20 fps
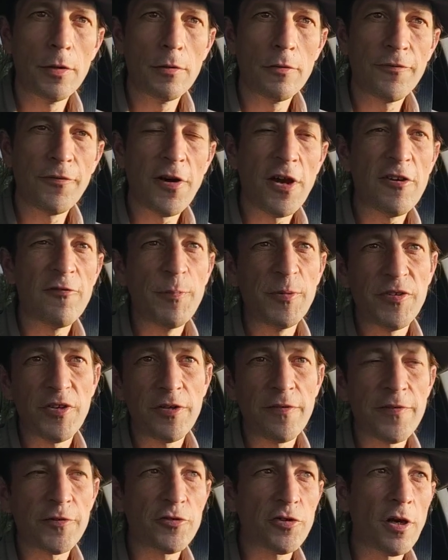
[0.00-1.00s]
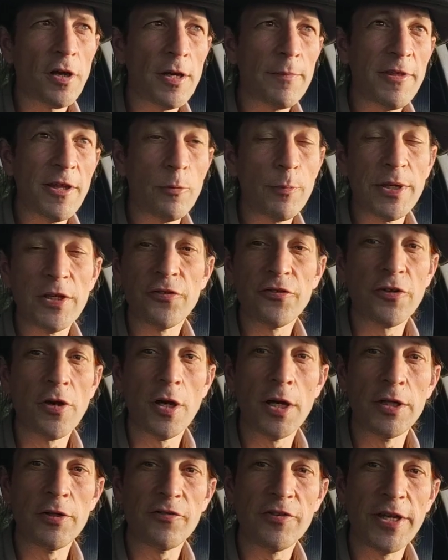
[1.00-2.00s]
5% of the time, there'll be a
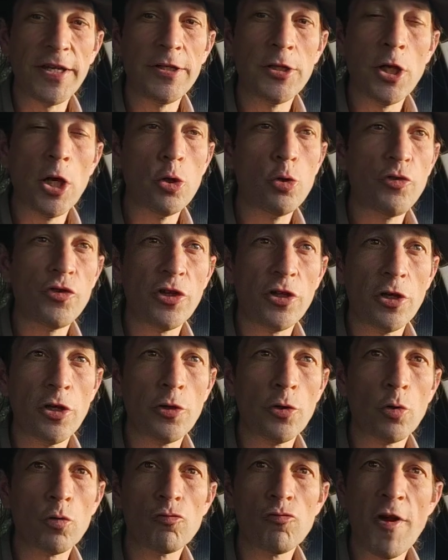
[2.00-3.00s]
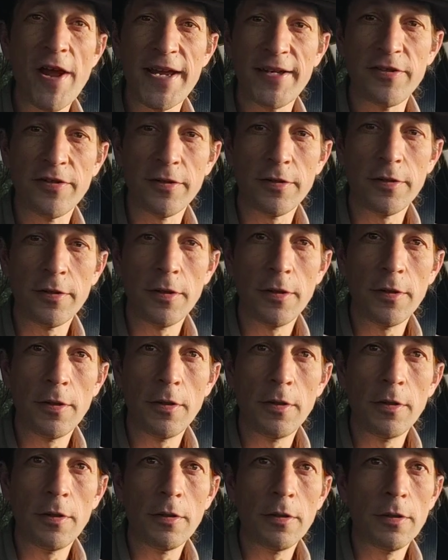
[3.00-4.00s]
sign saying no turn on red,
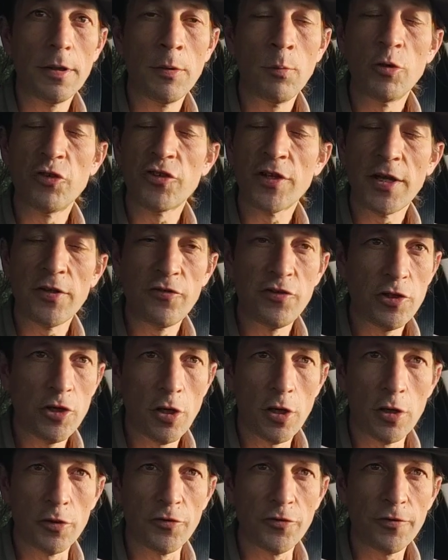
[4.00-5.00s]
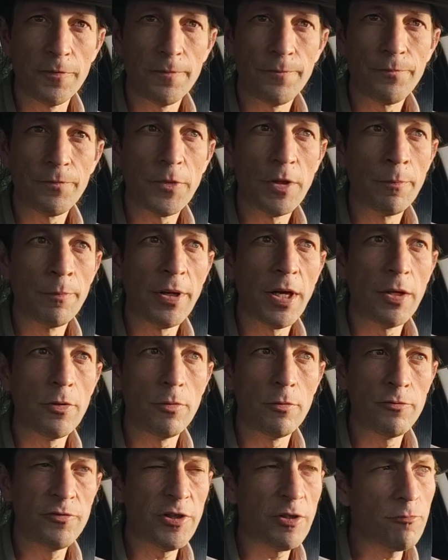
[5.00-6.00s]
in which case you can't. But
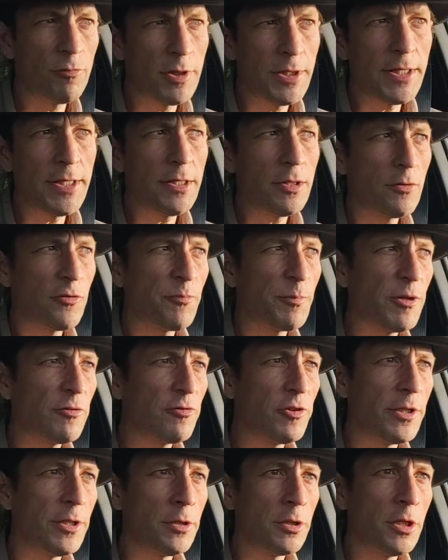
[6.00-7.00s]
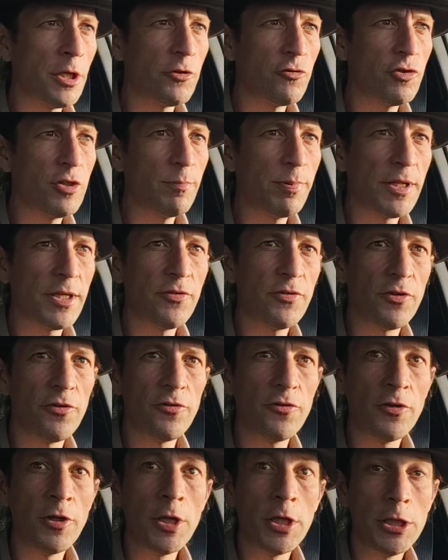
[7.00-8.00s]
generally, especially in country
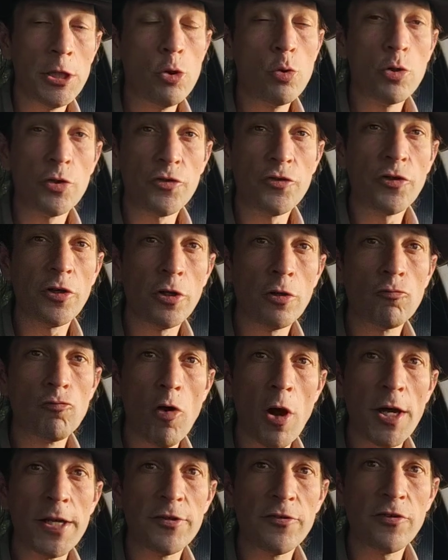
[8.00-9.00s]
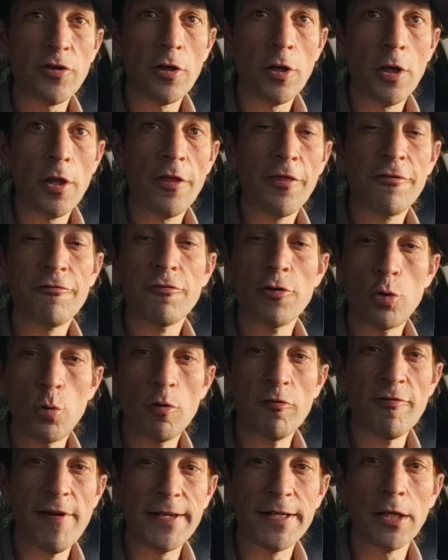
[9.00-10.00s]
places, you can turn right through
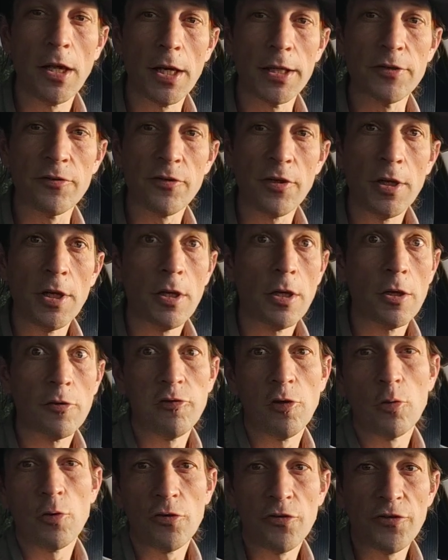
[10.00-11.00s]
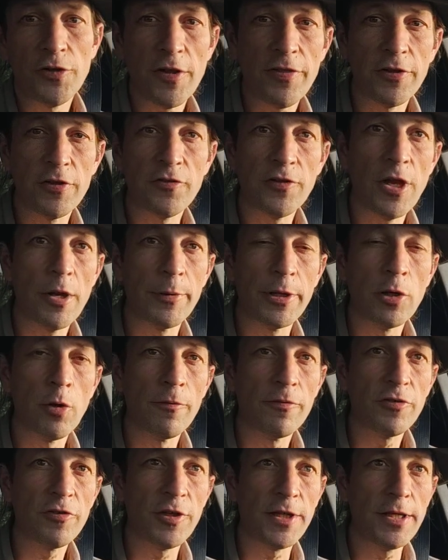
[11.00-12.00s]
a red light, as long as nothing's coming,
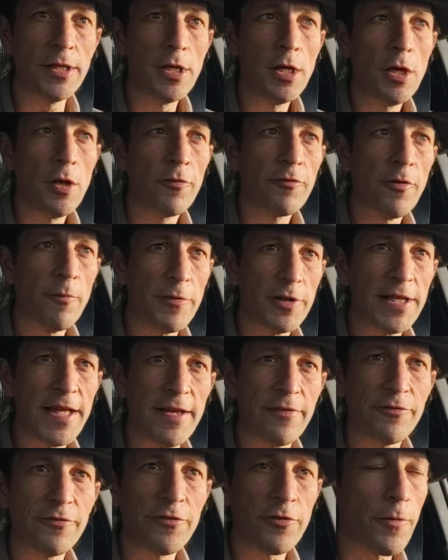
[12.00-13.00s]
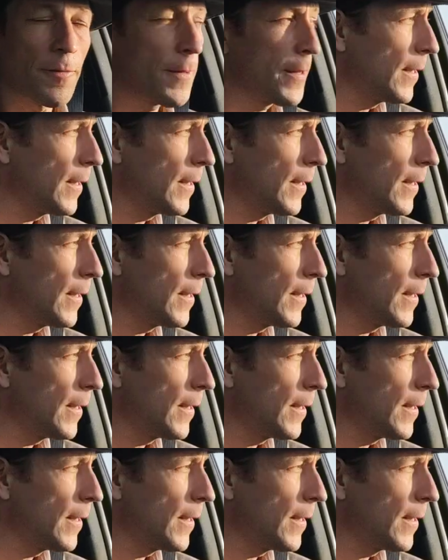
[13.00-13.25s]
obviously, from the left.